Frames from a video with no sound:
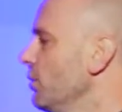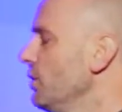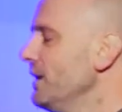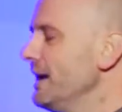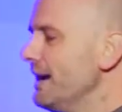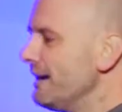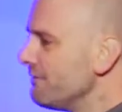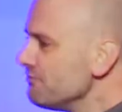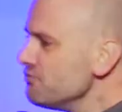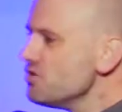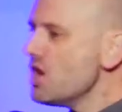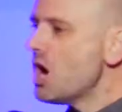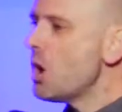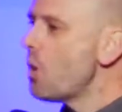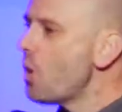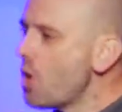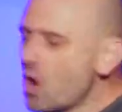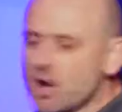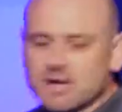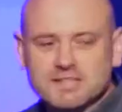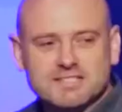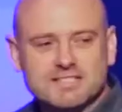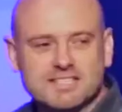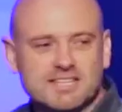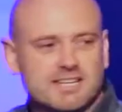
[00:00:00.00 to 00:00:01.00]
We have no
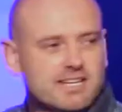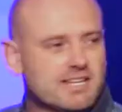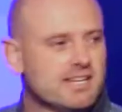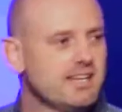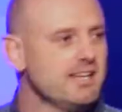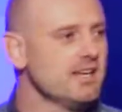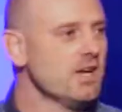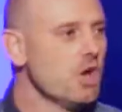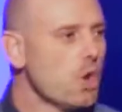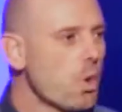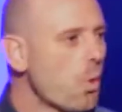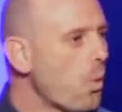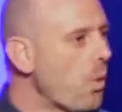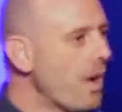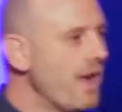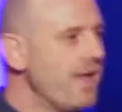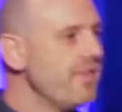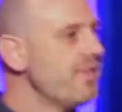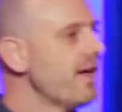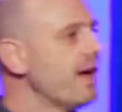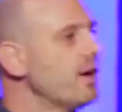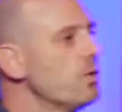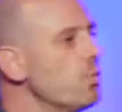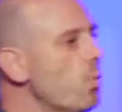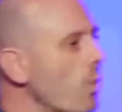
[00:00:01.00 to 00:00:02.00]
idea where
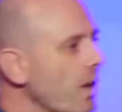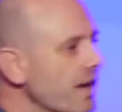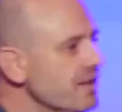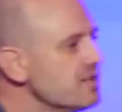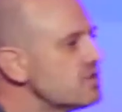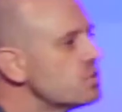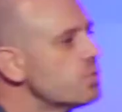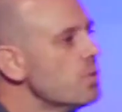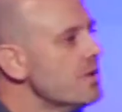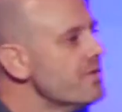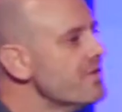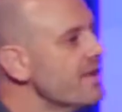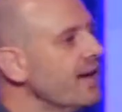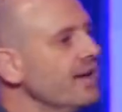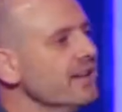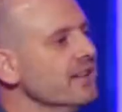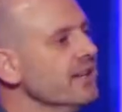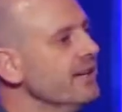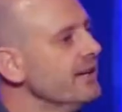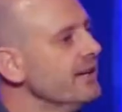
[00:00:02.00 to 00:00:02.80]
they went when they